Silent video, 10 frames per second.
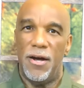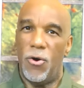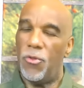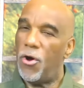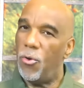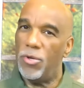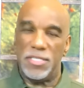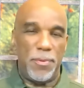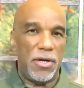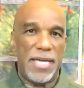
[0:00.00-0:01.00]
Oh, the Holy
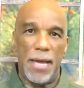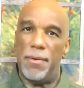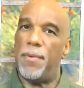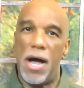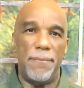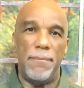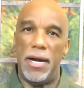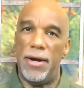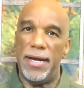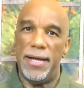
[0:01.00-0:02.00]
Spirit came upon
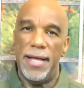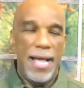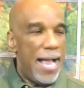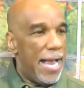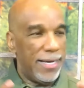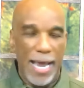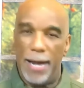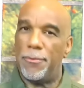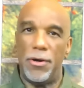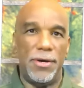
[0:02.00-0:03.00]
Mary, and
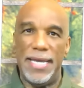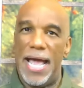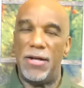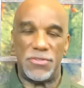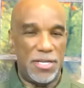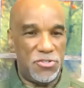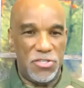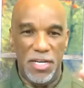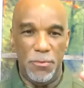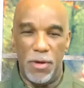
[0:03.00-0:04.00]
Gabriel announced that
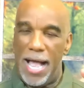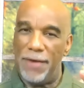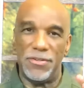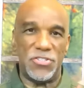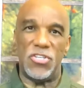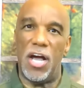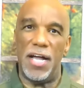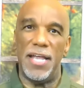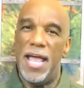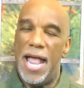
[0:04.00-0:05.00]
she will have a
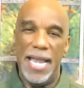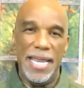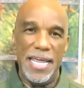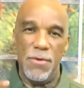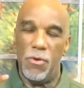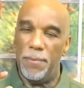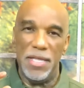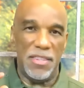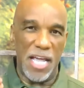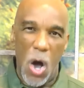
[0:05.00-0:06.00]
son, and he will
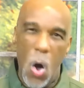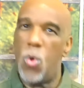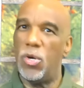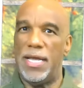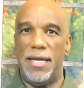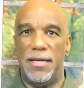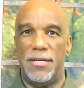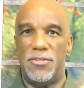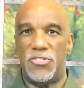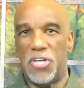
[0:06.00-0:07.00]
be the only
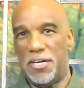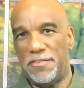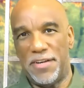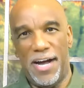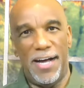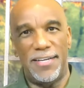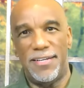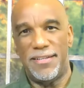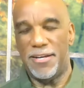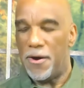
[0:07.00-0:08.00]
Son of God,
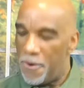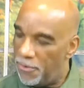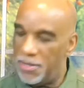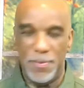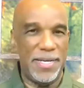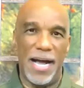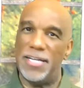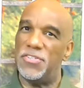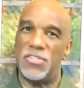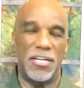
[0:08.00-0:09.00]
the only
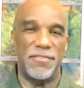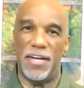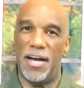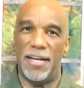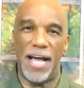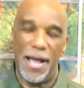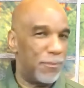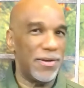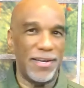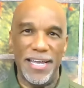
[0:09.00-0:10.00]
begotten Son of God. I
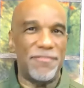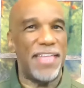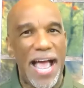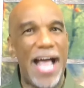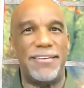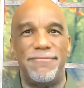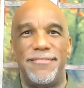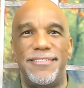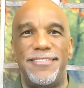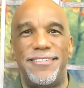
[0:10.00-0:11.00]
believe that.
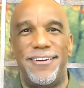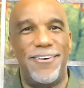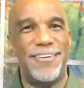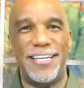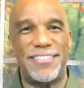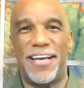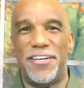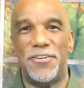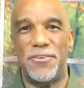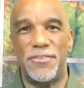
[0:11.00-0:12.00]
Oh, yes,
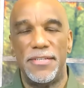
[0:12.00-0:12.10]
I do.